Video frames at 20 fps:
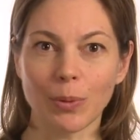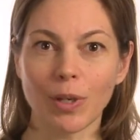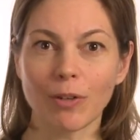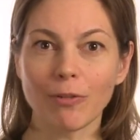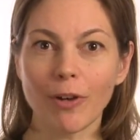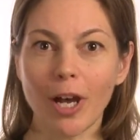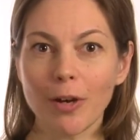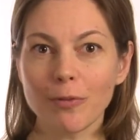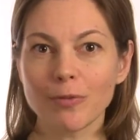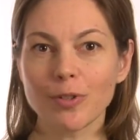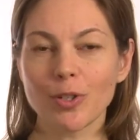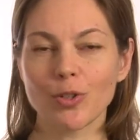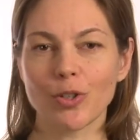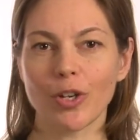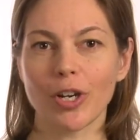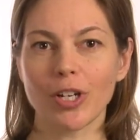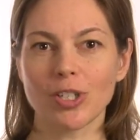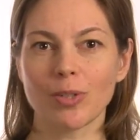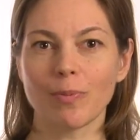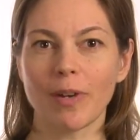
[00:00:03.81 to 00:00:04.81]
we've often
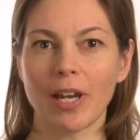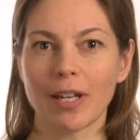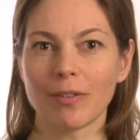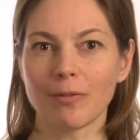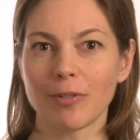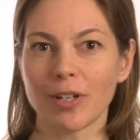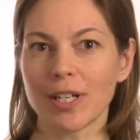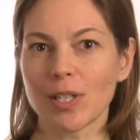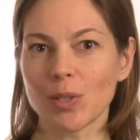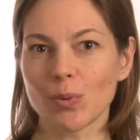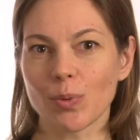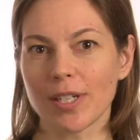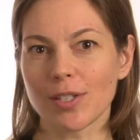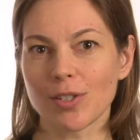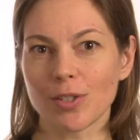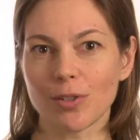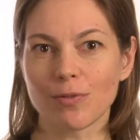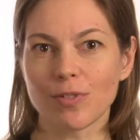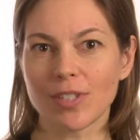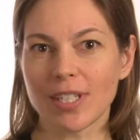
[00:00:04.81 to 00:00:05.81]
talked about various
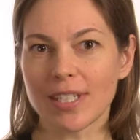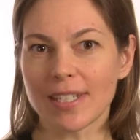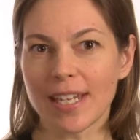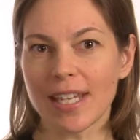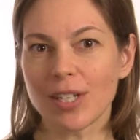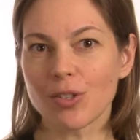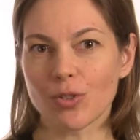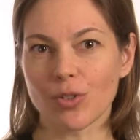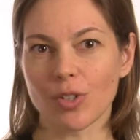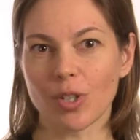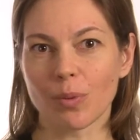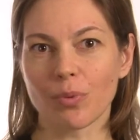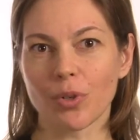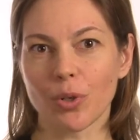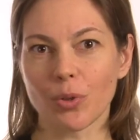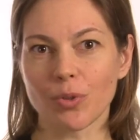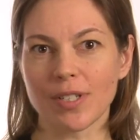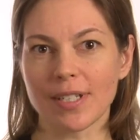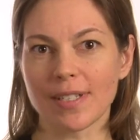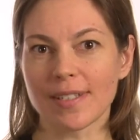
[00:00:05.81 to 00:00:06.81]
ways of denaturing
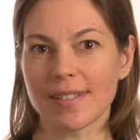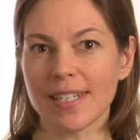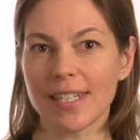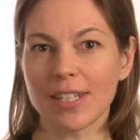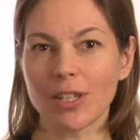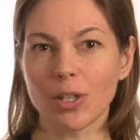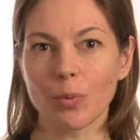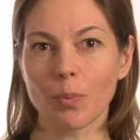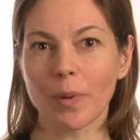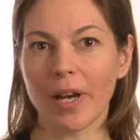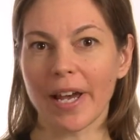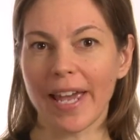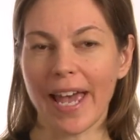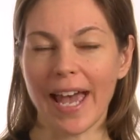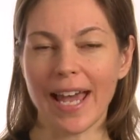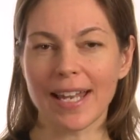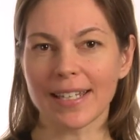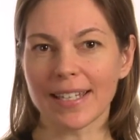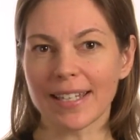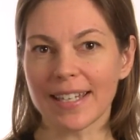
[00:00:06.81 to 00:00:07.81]
proteins, either by
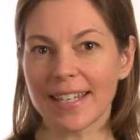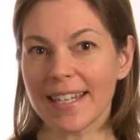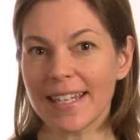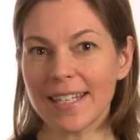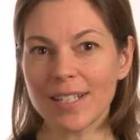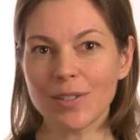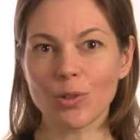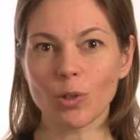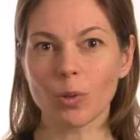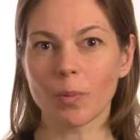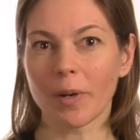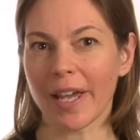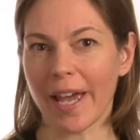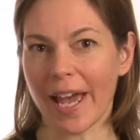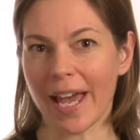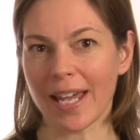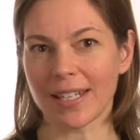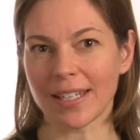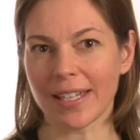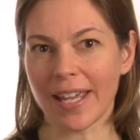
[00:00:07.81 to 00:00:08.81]
adding heat or by
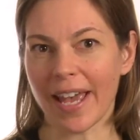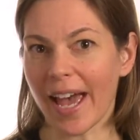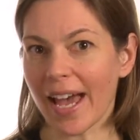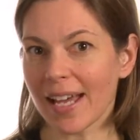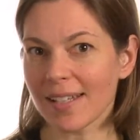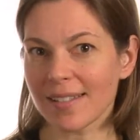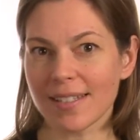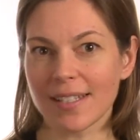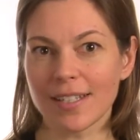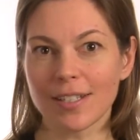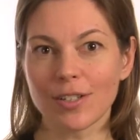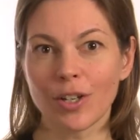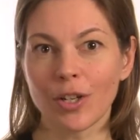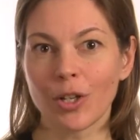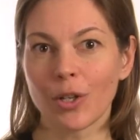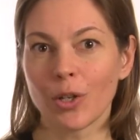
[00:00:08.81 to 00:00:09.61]
adding acid